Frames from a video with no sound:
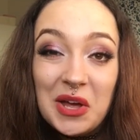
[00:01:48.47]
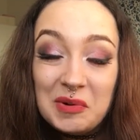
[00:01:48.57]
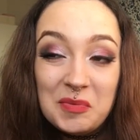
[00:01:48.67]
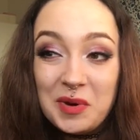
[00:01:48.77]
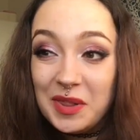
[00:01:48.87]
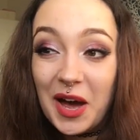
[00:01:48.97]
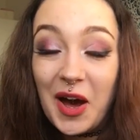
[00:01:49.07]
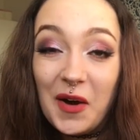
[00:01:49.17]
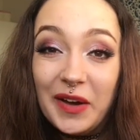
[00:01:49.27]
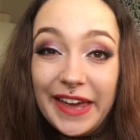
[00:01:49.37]

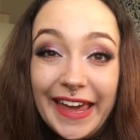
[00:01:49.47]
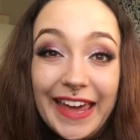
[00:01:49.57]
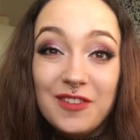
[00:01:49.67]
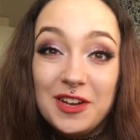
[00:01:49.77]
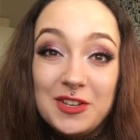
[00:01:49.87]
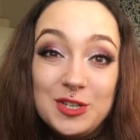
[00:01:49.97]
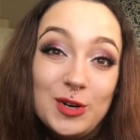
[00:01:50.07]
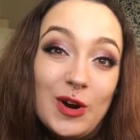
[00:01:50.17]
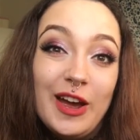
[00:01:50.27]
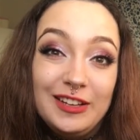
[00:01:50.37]
without even
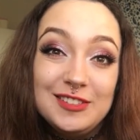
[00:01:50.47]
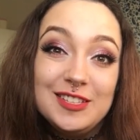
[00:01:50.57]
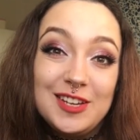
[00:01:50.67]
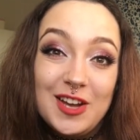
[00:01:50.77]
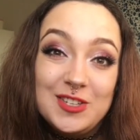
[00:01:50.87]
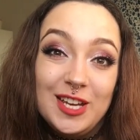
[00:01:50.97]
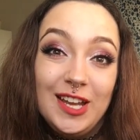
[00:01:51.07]
trying to touch it.